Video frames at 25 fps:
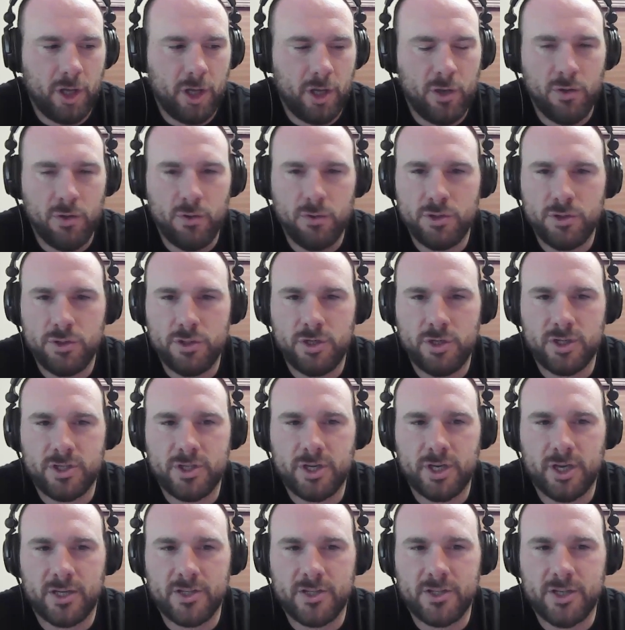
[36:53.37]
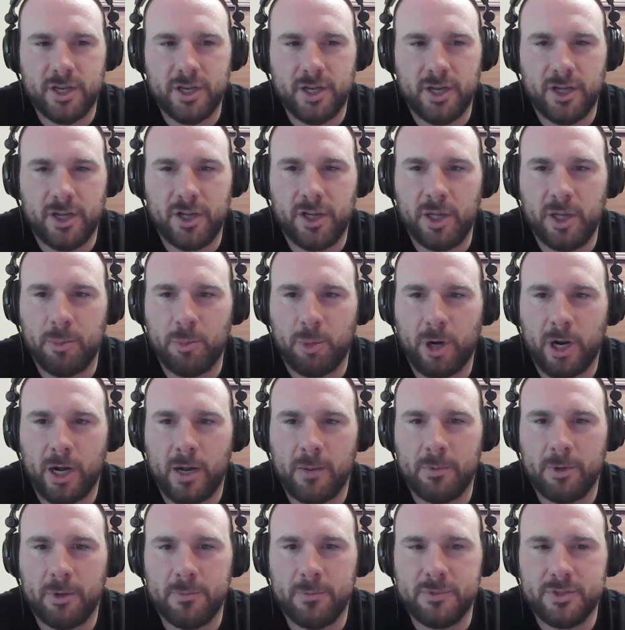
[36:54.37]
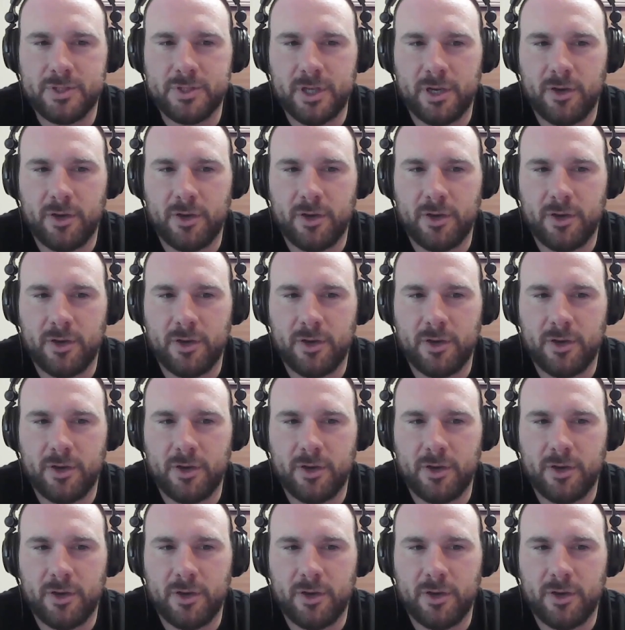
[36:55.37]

huge, disgusting, ugly problems